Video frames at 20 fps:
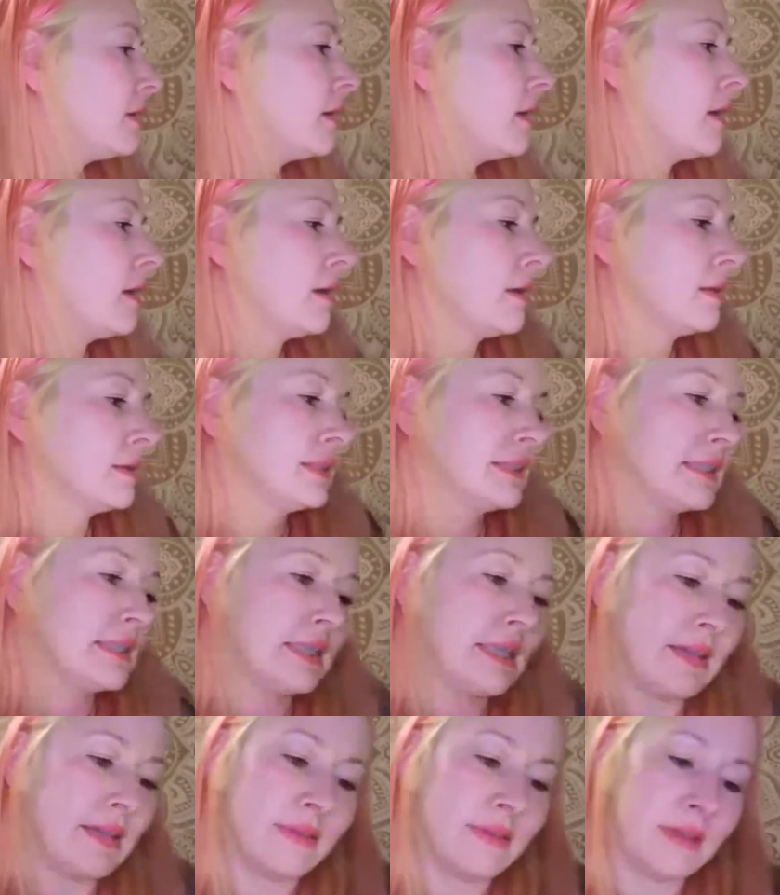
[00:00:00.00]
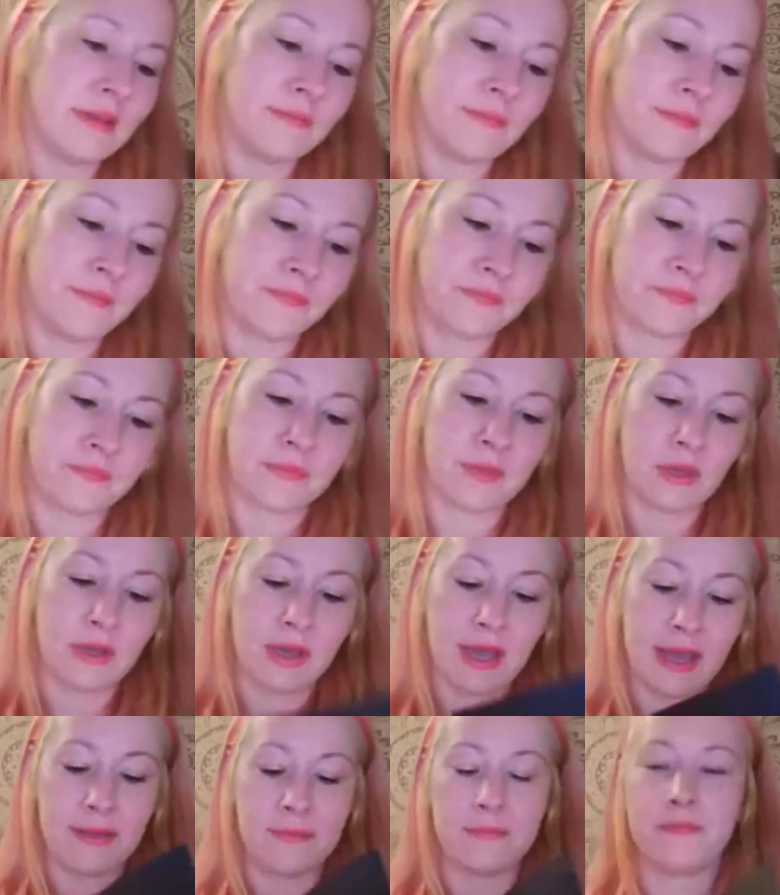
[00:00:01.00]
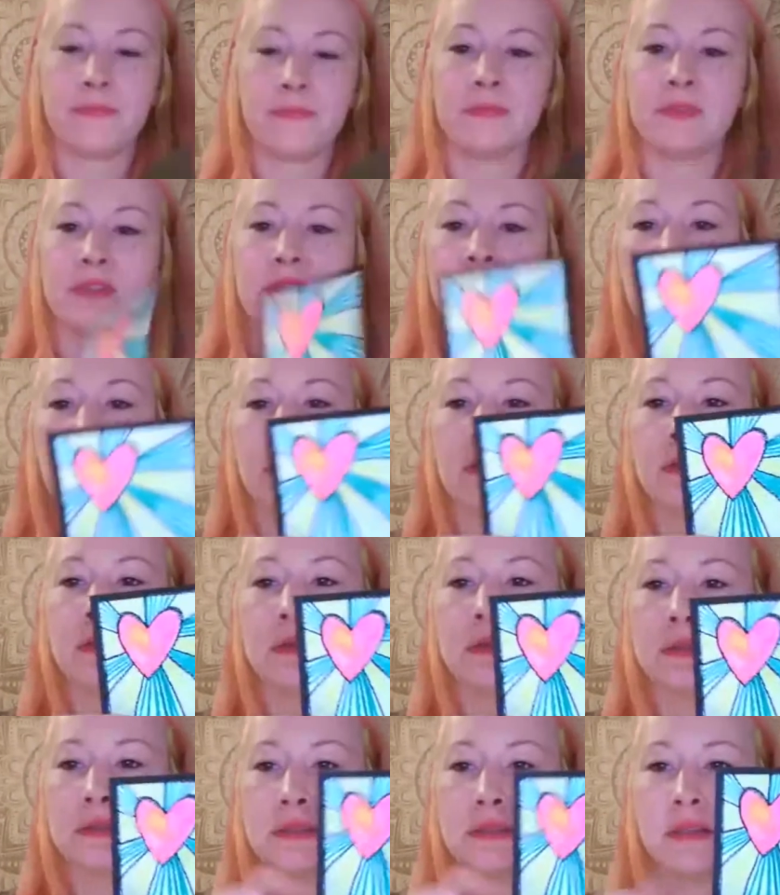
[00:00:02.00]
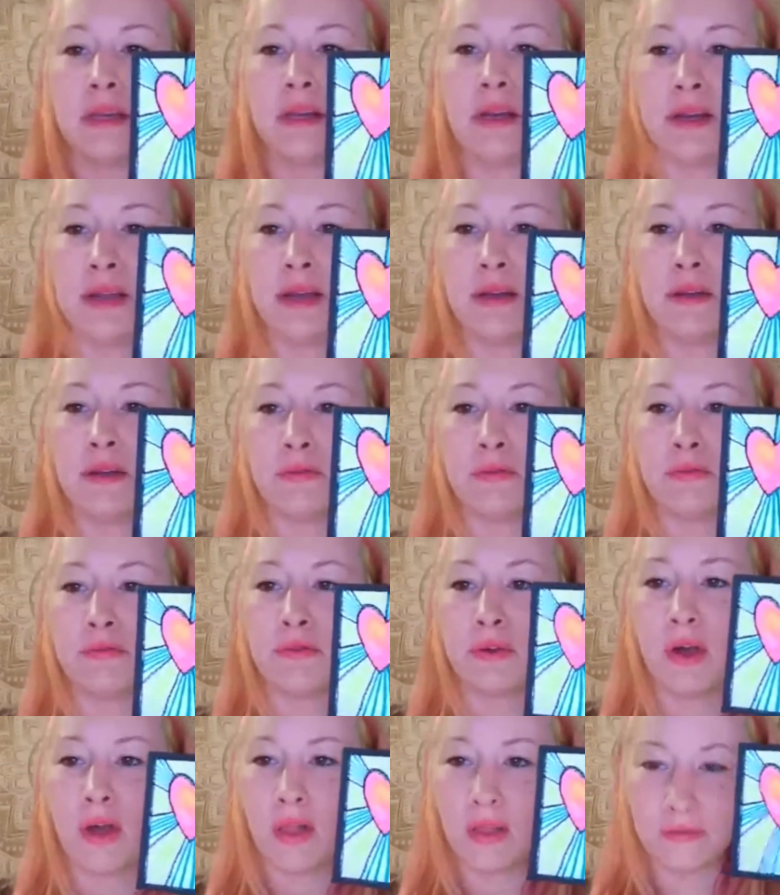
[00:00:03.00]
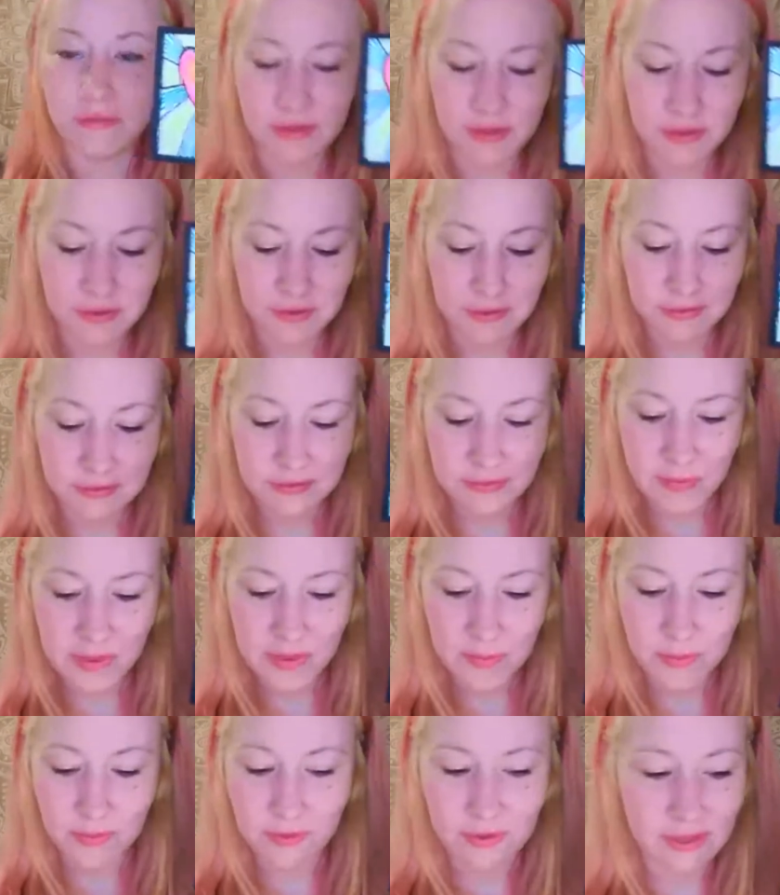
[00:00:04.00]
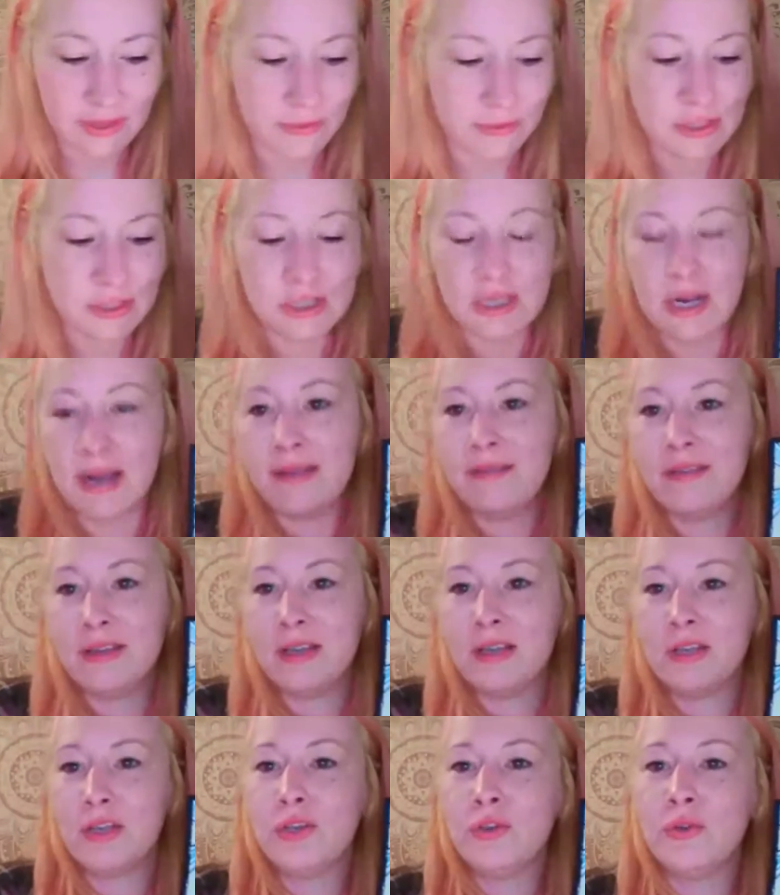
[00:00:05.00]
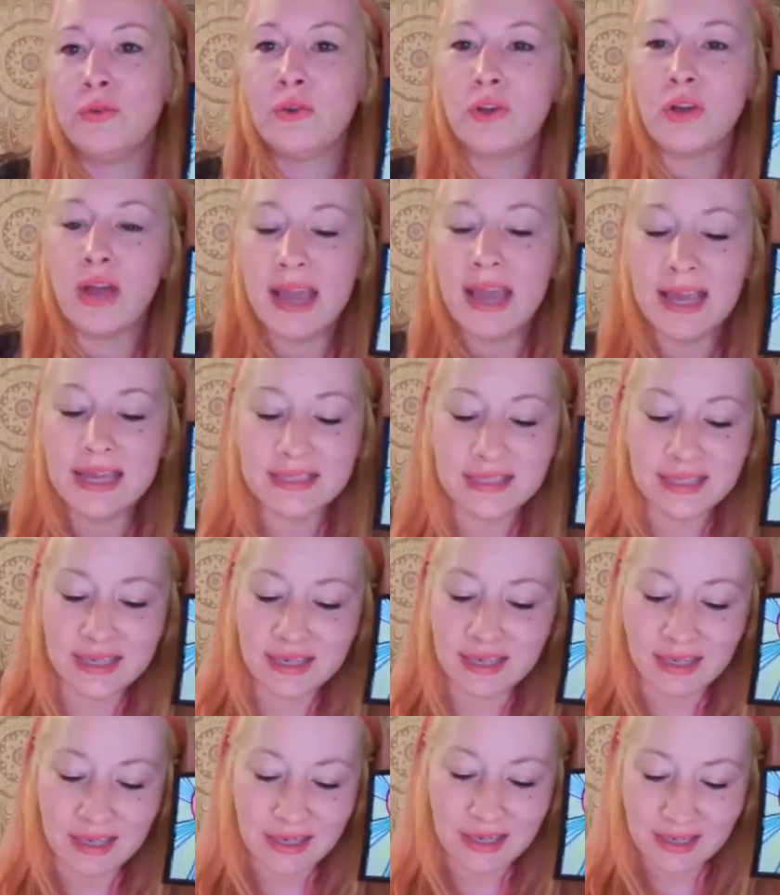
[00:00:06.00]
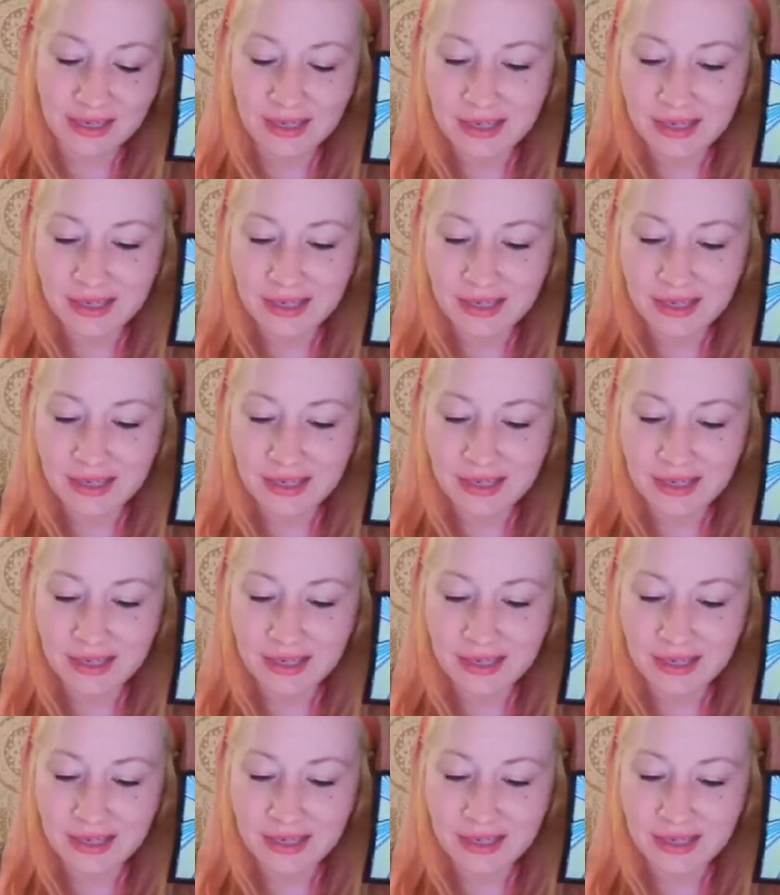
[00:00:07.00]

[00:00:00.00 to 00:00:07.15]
Steven. Okay? So there you go. For all of those people that it was driving you crazy.